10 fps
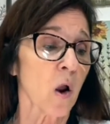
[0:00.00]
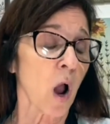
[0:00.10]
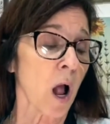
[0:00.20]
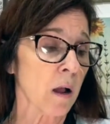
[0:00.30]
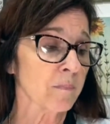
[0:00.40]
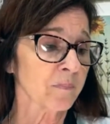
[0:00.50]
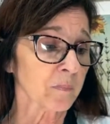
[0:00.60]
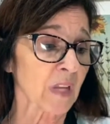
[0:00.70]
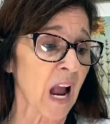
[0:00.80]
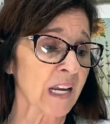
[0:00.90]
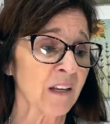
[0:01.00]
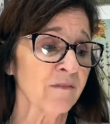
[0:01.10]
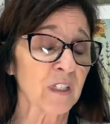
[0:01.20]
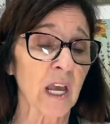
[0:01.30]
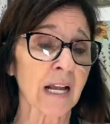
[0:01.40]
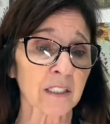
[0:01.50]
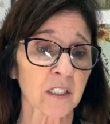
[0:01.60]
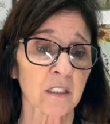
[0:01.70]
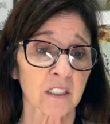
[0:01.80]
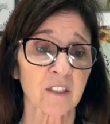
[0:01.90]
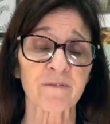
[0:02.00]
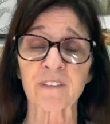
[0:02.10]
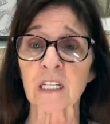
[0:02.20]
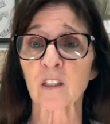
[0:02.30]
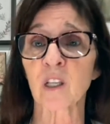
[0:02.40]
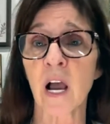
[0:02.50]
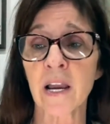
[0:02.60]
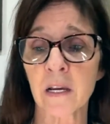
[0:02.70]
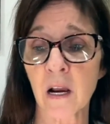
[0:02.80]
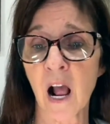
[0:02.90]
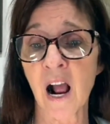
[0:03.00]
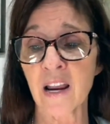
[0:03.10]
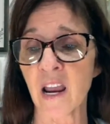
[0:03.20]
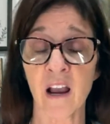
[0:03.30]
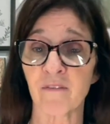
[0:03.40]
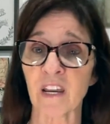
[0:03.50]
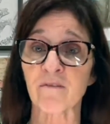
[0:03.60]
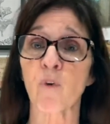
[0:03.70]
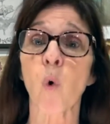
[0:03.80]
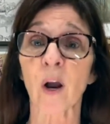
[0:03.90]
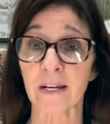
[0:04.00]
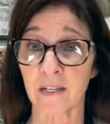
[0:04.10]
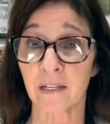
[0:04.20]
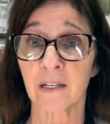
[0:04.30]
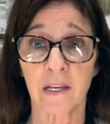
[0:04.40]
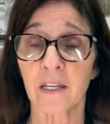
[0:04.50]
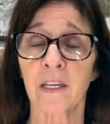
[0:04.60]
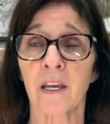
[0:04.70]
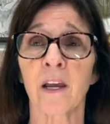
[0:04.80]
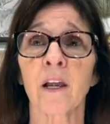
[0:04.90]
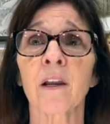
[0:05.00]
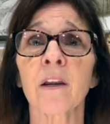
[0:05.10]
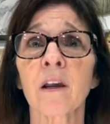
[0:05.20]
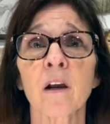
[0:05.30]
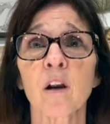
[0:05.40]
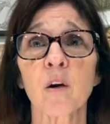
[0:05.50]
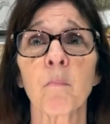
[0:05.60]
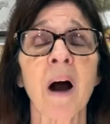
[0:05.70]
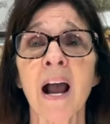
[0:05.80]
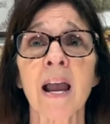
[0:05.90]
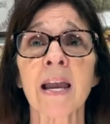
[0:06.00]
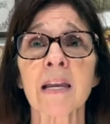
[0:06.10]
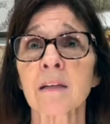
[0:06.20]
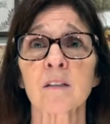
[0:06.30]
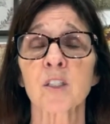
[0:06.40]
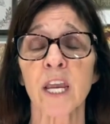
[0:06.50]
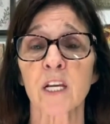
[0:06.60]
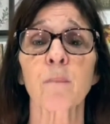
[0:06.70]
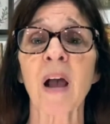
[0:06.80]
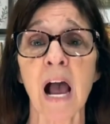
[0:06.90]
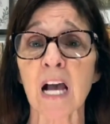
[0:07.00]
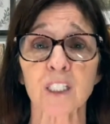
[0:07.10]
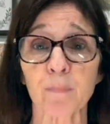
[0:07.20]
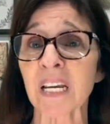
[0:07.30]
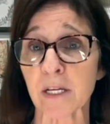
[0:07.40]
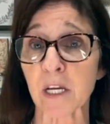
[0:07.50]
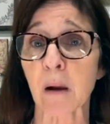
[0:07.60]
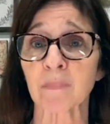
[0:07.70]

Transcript: Um, I have yet to feel like I have a void in my decoupage medium.